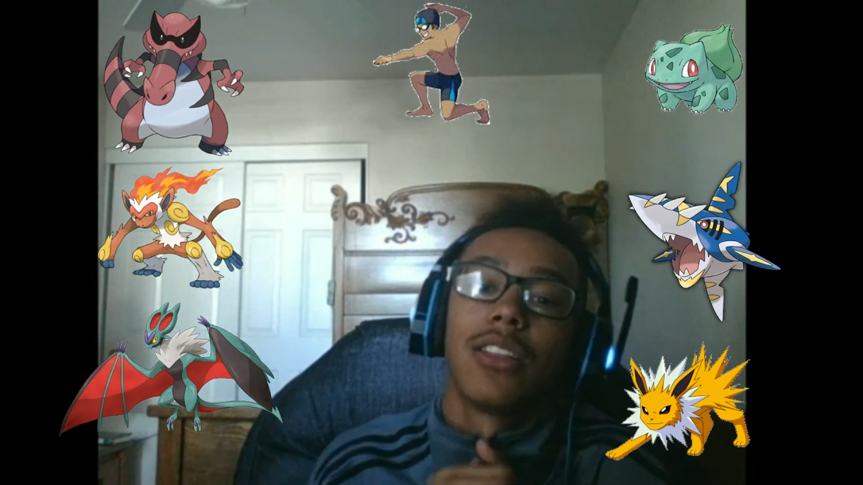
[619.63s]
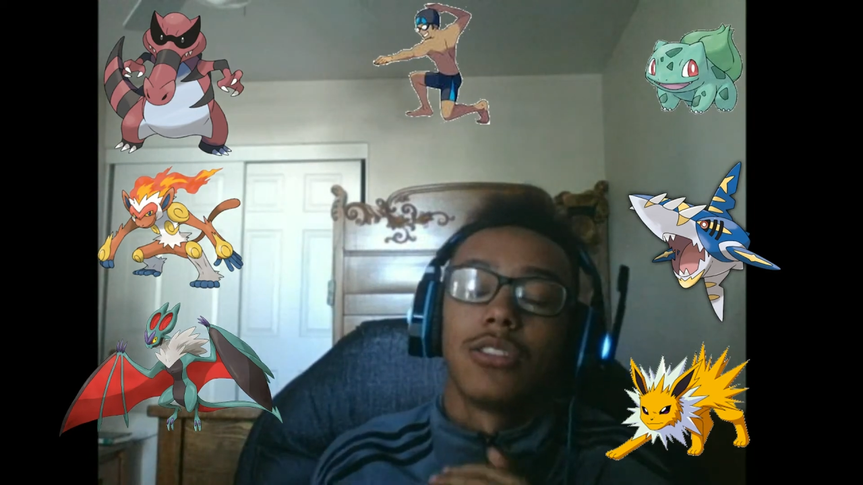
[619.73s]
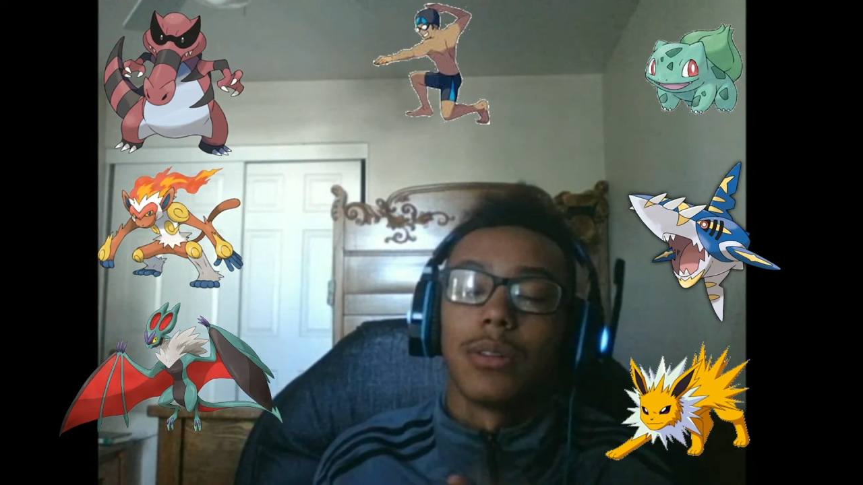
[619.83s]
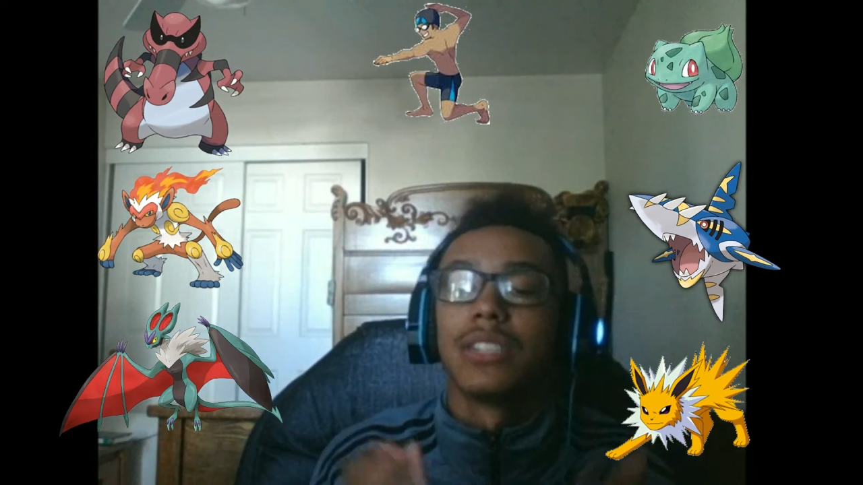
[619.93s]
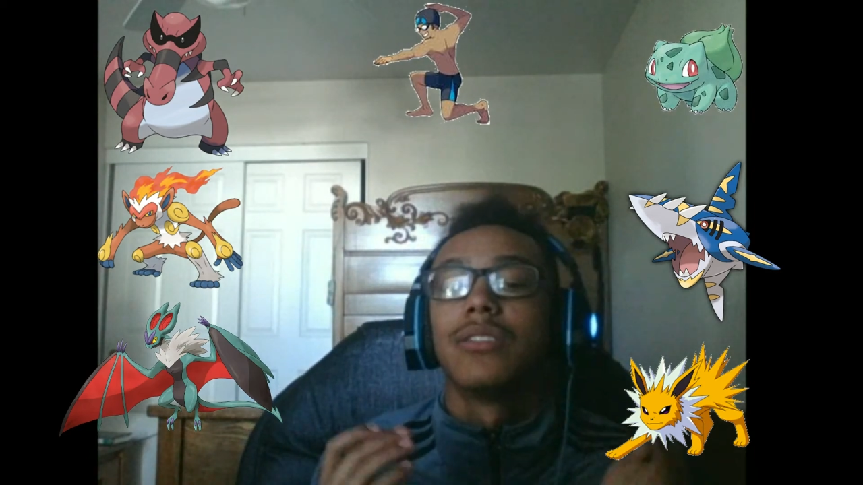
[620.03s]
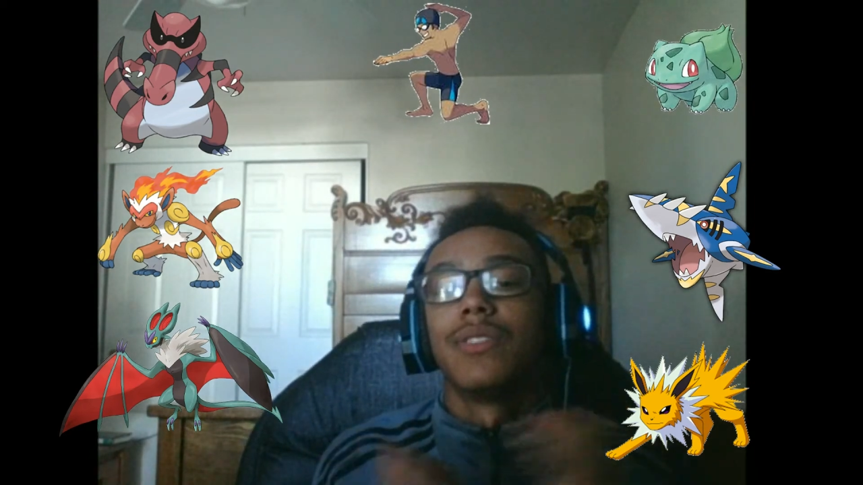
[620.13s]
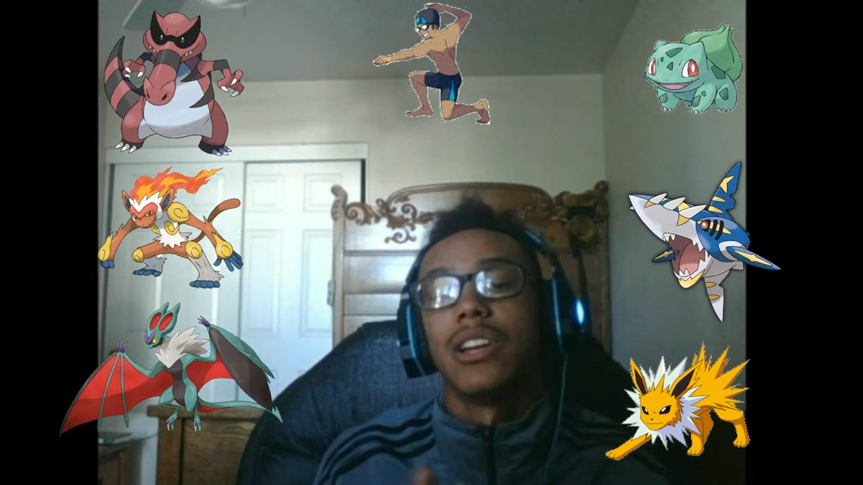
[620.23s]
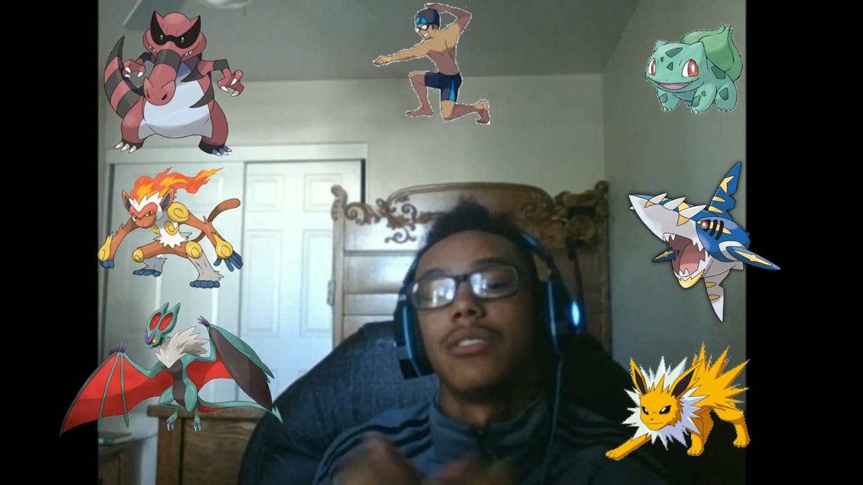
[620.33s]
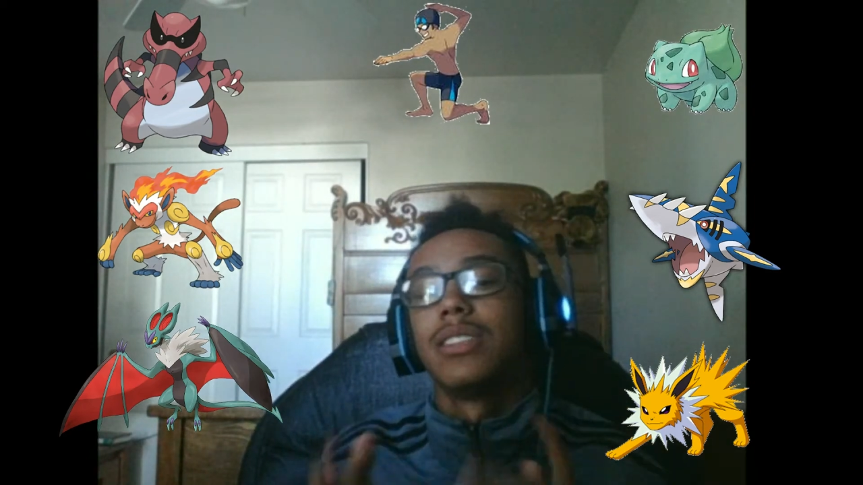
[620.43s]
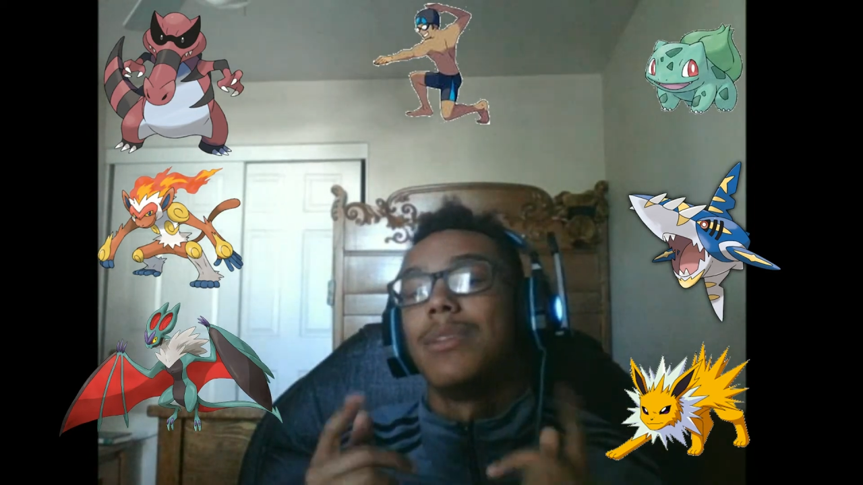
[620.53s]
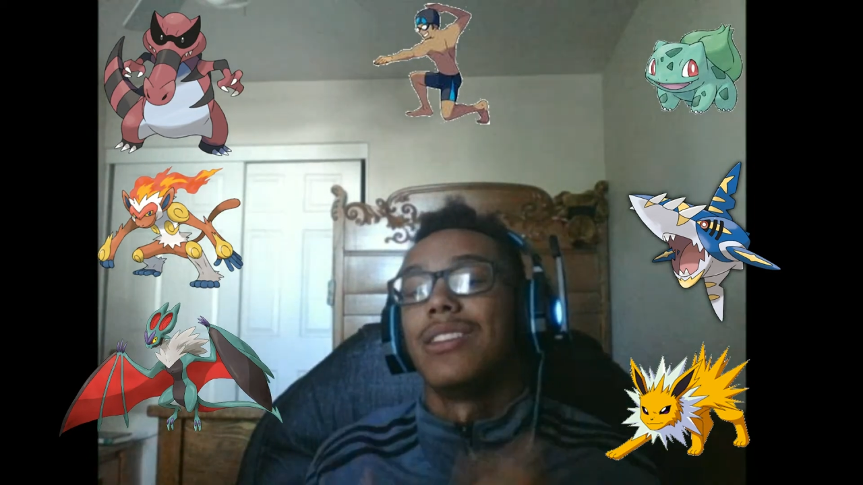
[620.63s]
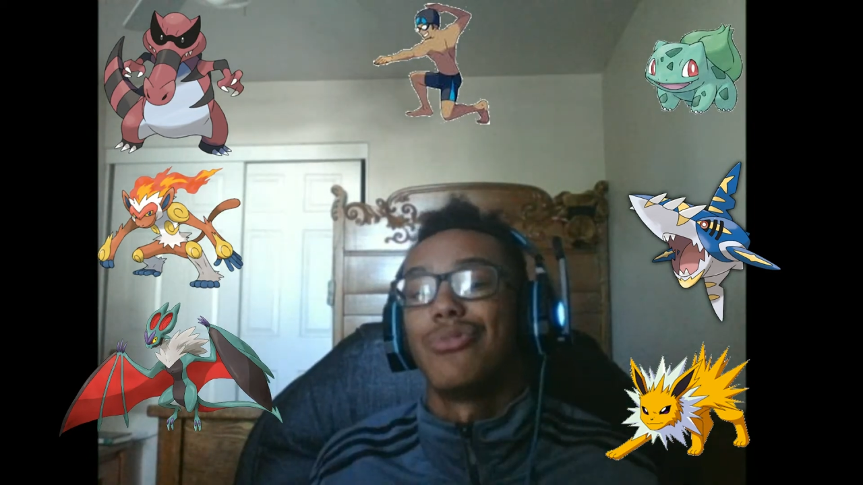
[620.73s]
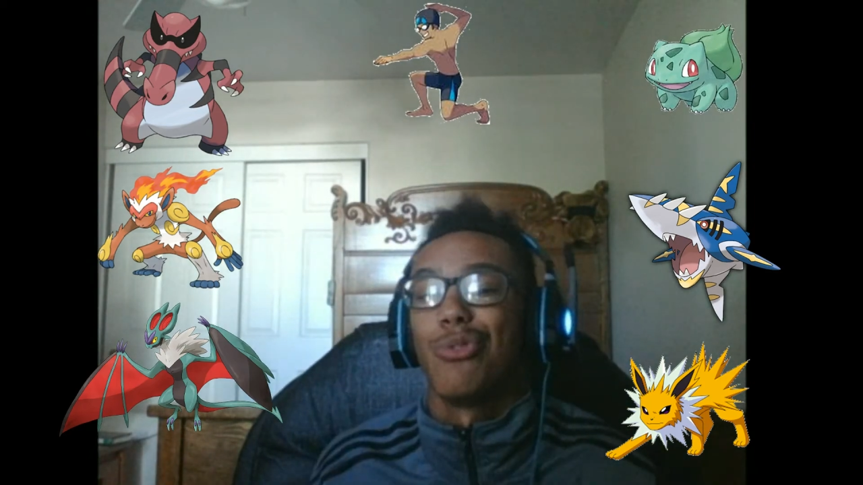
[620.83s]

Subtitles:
Thanks for watching this video. To the meeting